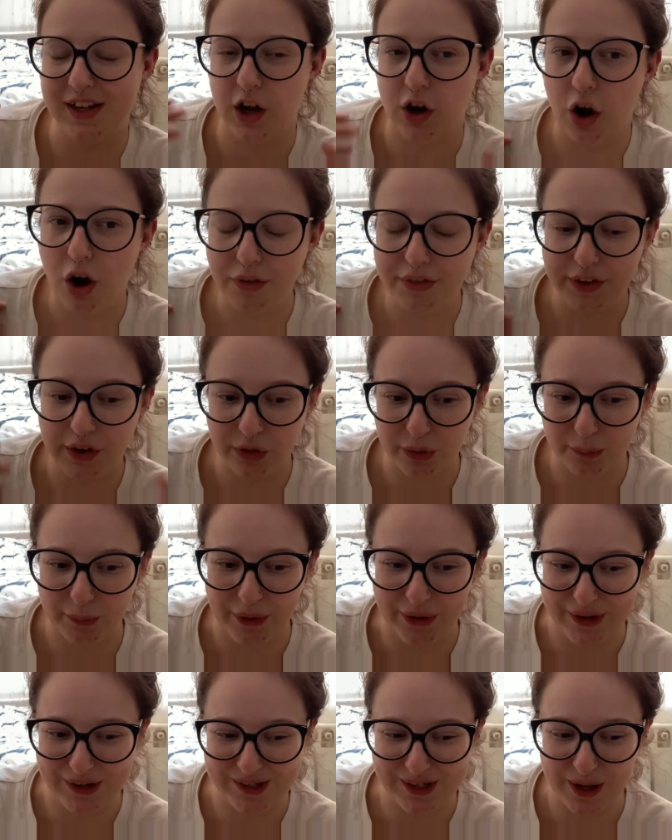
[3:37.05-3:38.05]
I can't think of the
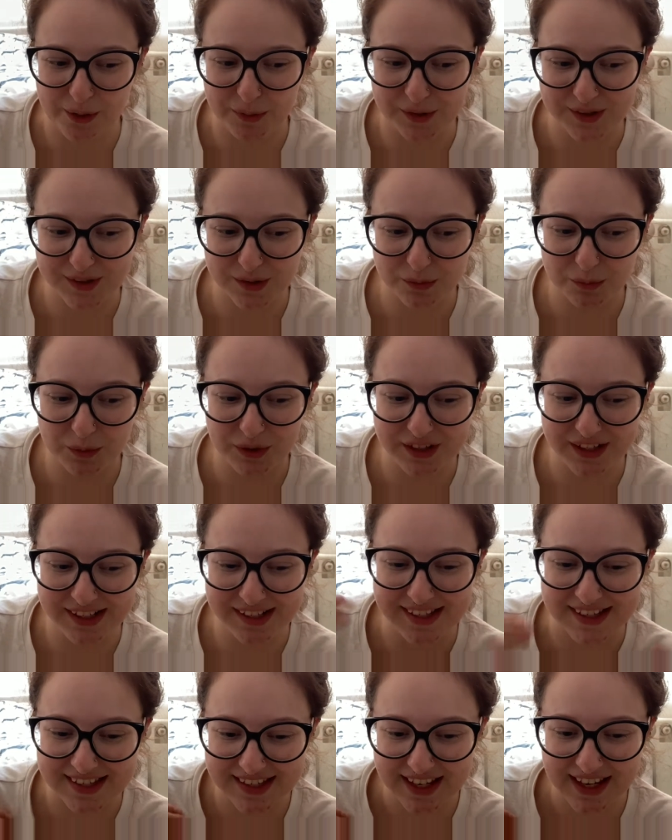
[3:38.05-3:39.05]
word. Like, when someone
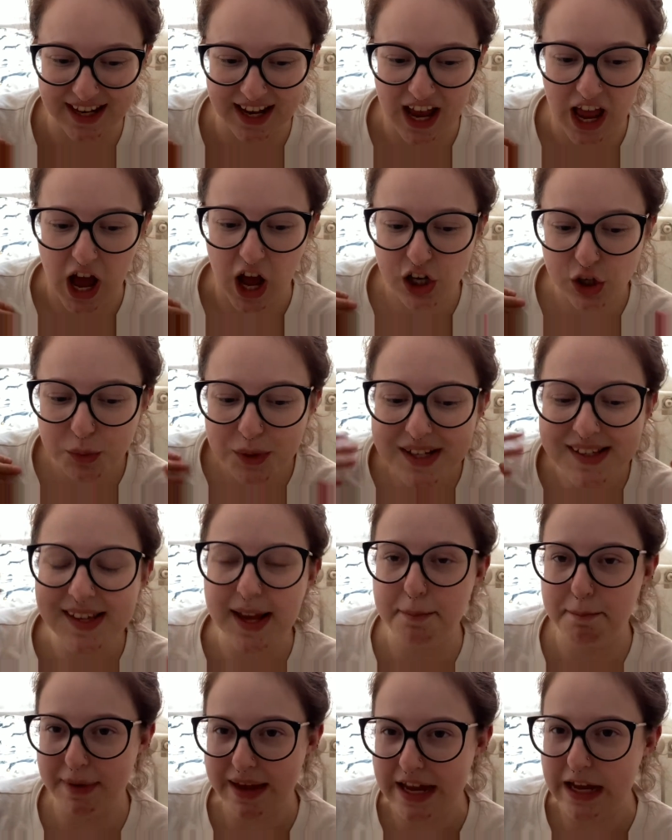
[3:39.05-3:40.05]
is, I don't want to say
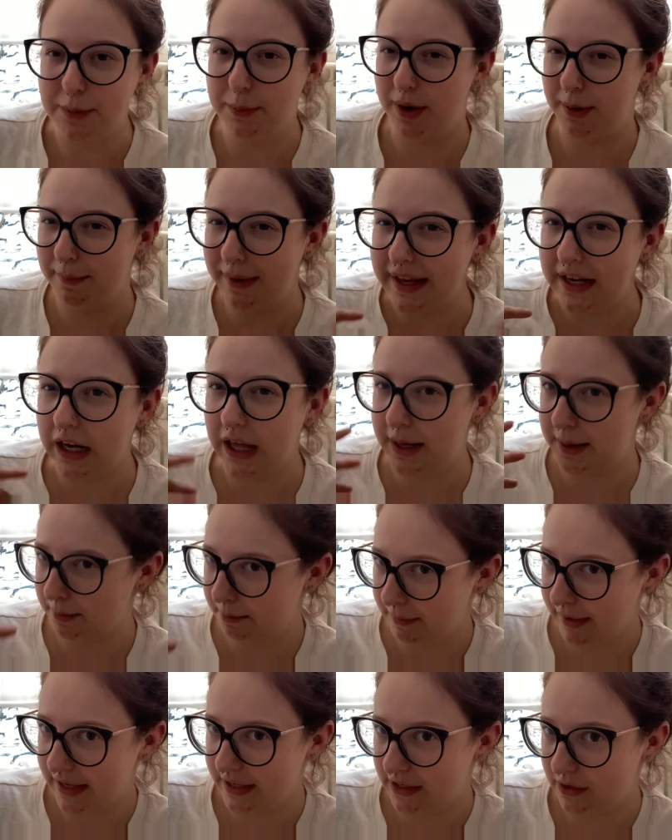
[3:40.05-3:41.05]
meek, but I mean like
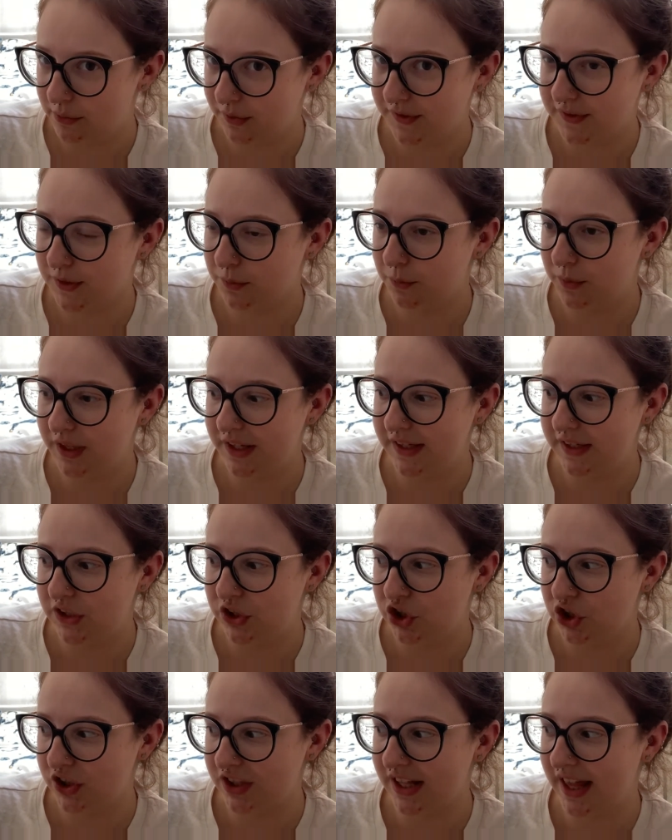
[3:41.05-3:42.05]
meek. When someone is
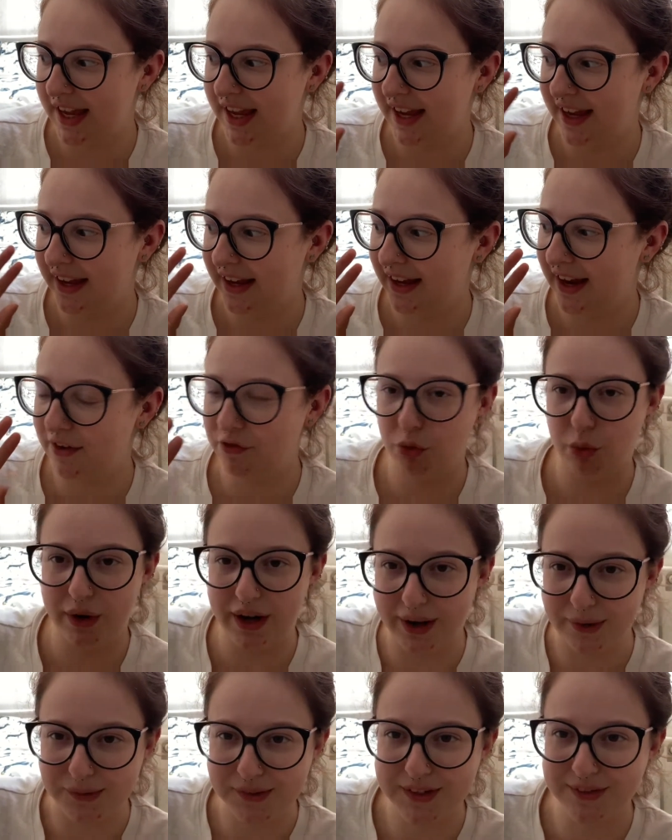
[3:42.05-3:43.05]
just letting everyone
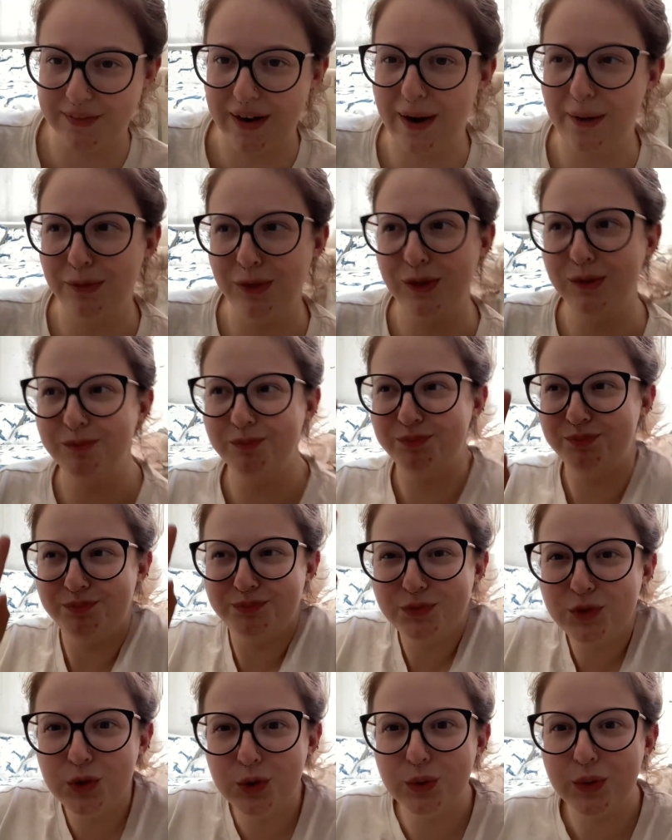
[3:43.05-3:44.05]
else around them
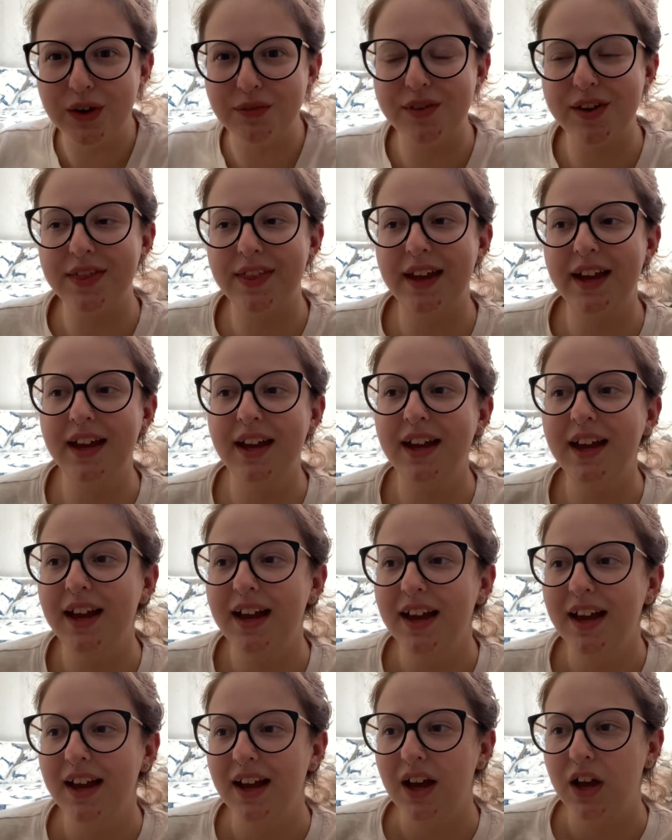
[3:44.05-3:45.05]
do everything.
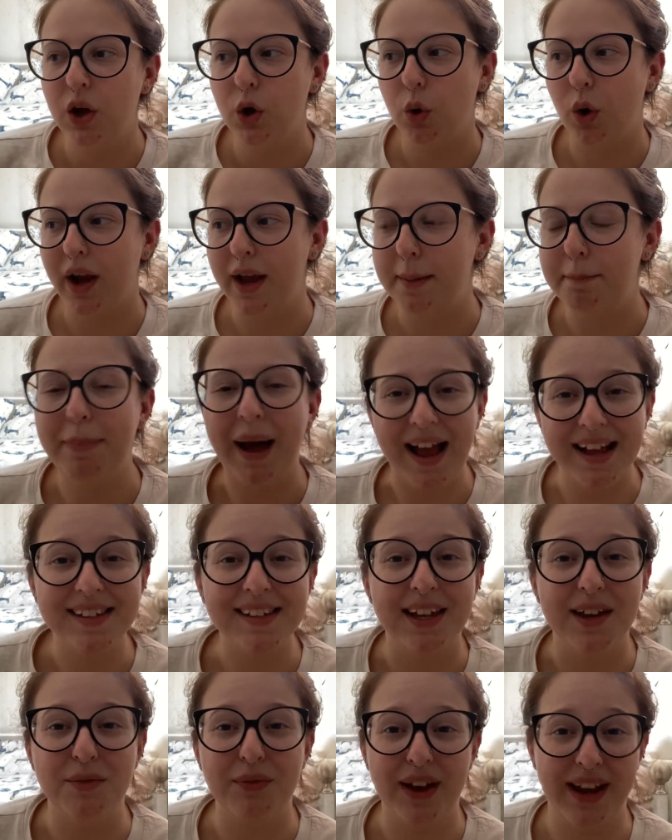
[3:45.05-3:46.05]
Quite
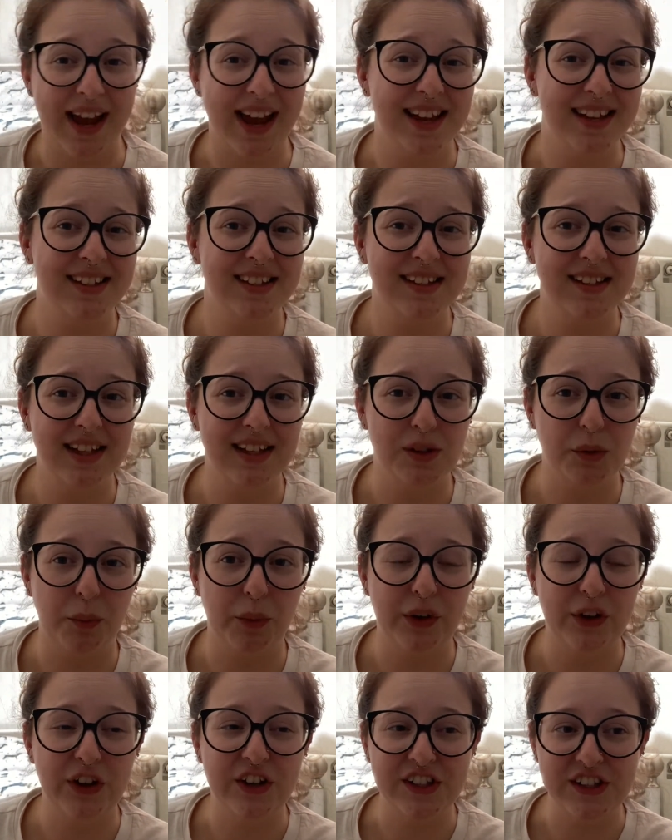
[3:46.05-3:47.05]
passive, I guess, is a
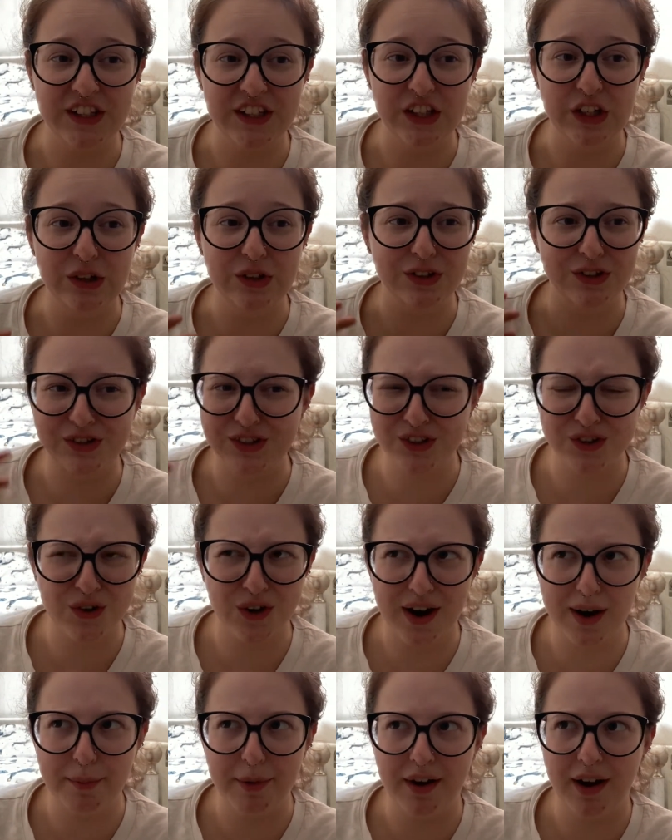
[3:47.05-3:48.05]
word that you could
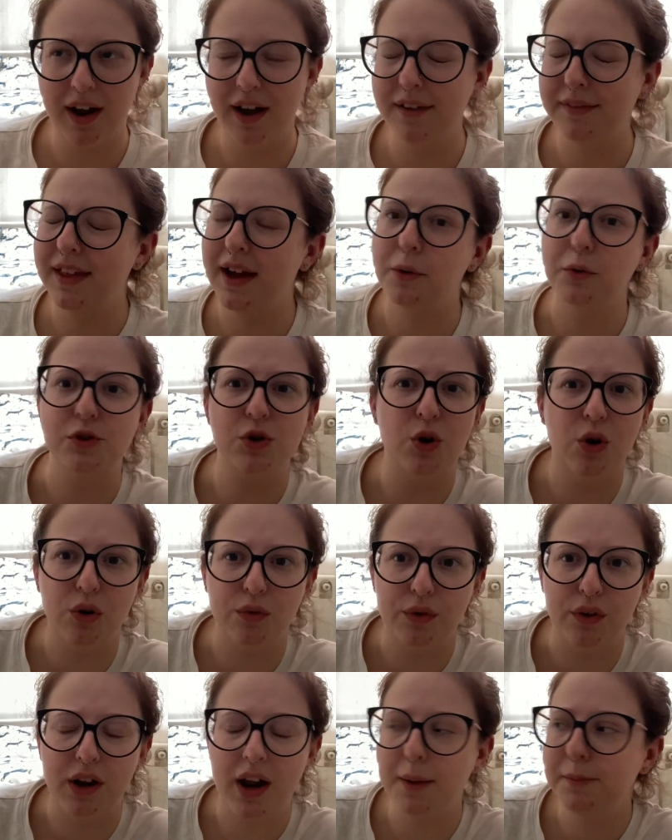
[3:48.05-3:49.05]
describe it. That was
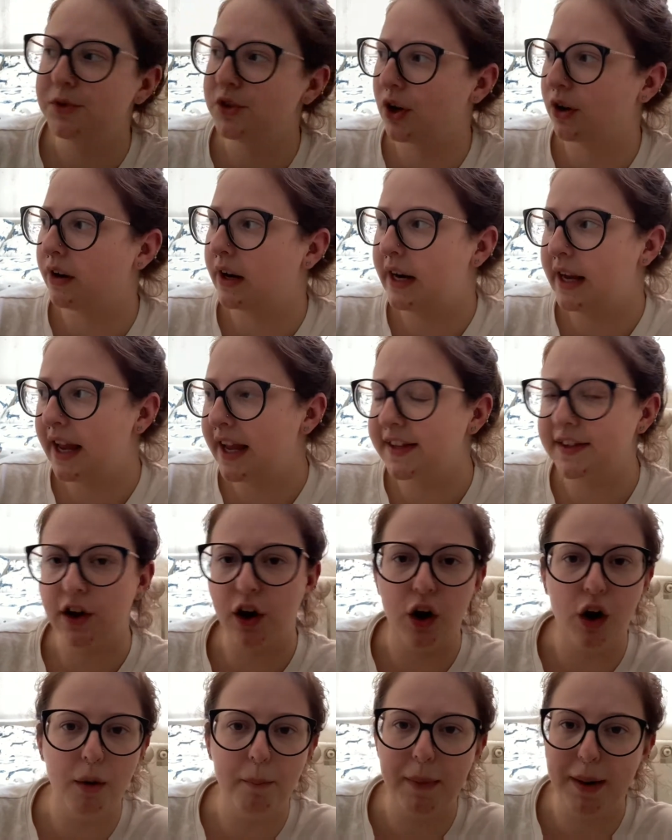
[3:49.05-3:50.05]
awful. I'm sorry. It's
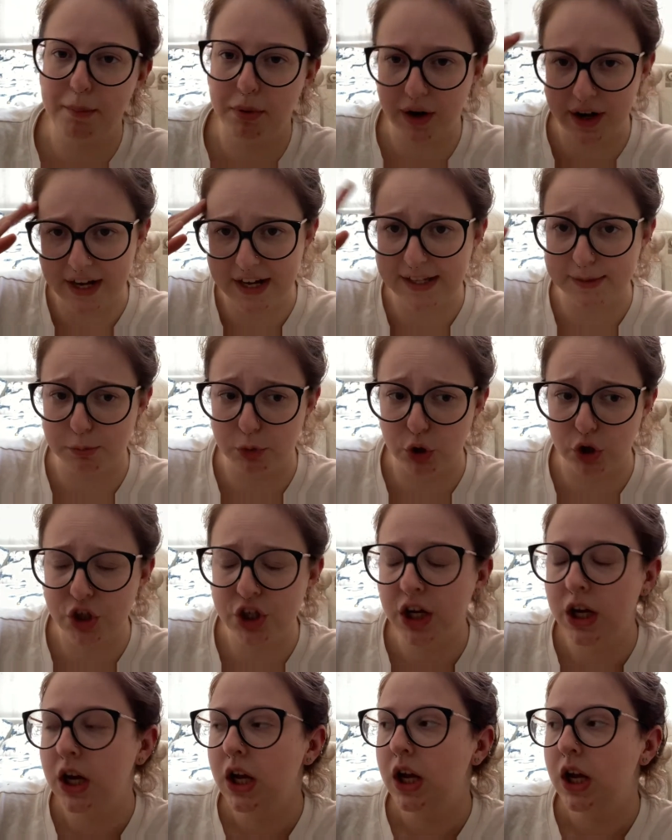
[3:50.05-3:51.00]
hot. My brain is mush.